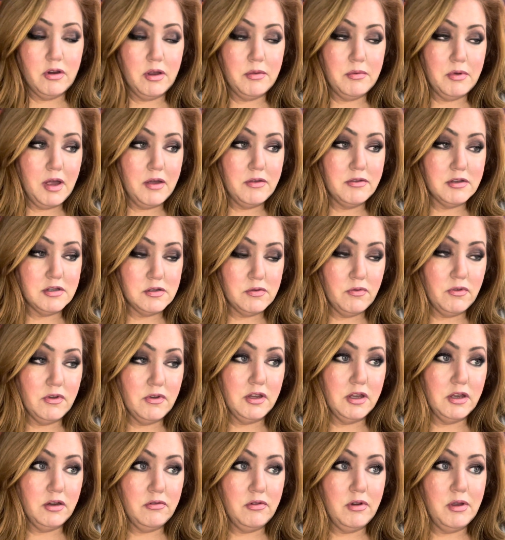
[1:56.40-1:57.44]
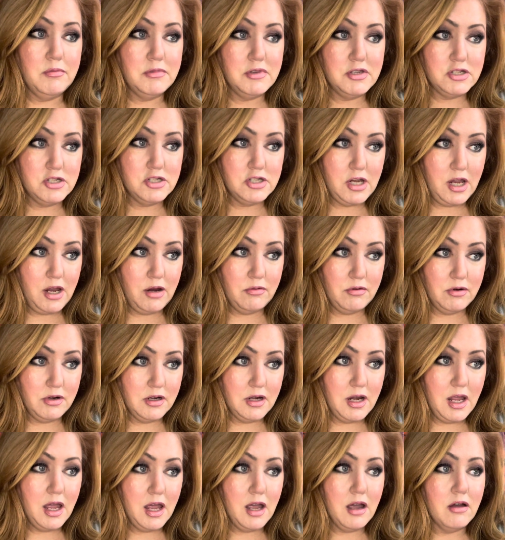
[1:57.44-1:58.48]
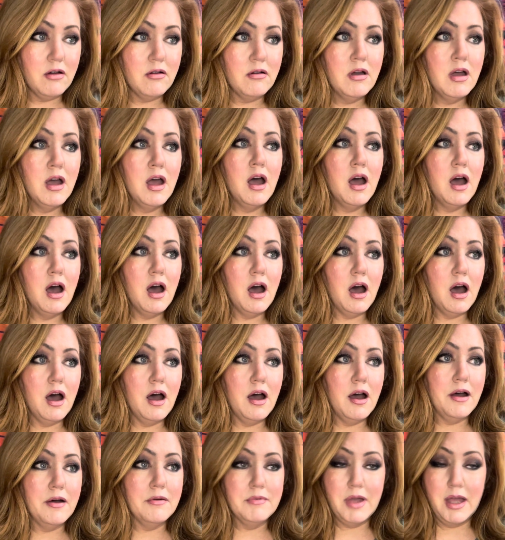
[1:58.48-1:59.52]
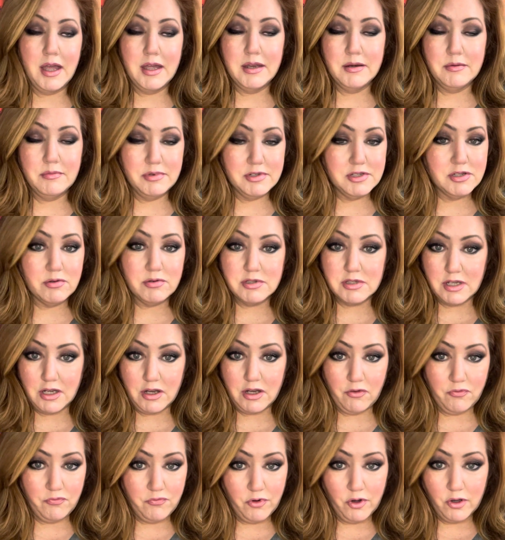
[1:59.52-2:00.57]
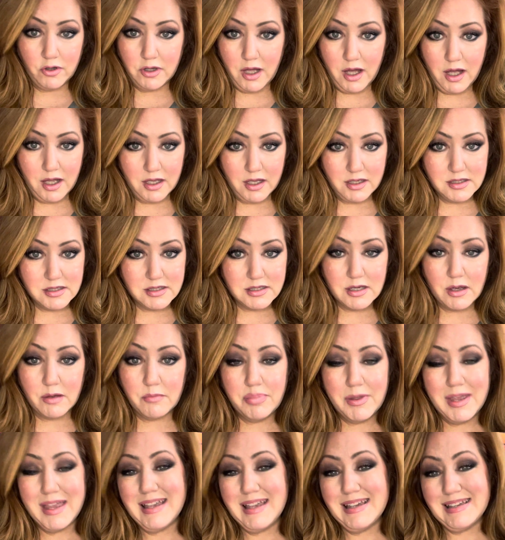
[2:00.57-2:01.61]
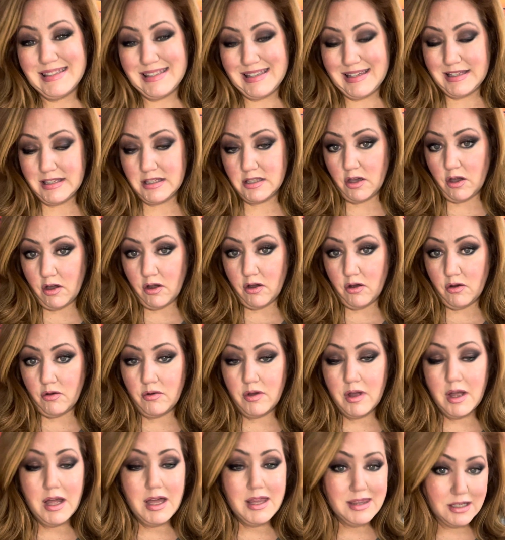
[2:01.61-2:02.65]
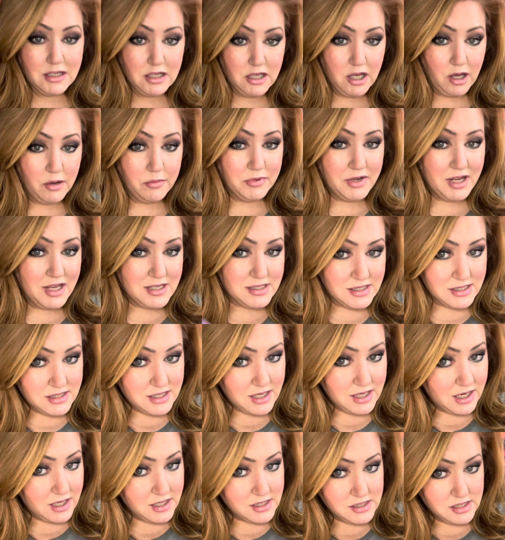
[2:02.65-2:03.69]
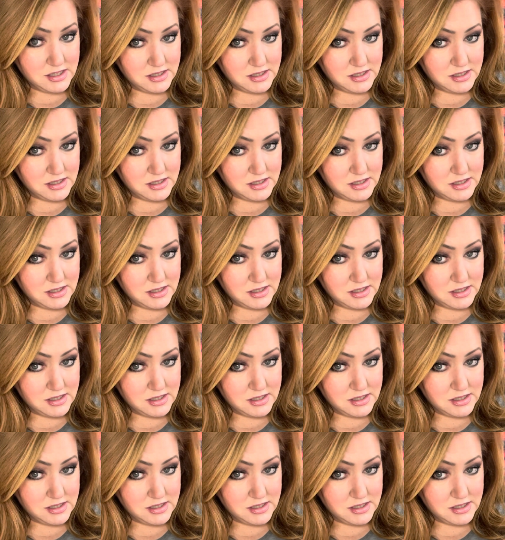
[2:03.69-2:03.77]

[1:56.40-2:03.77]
have exfoliating cream in the shower now. And so it's like a full line. Some pieces, though, the company has decided to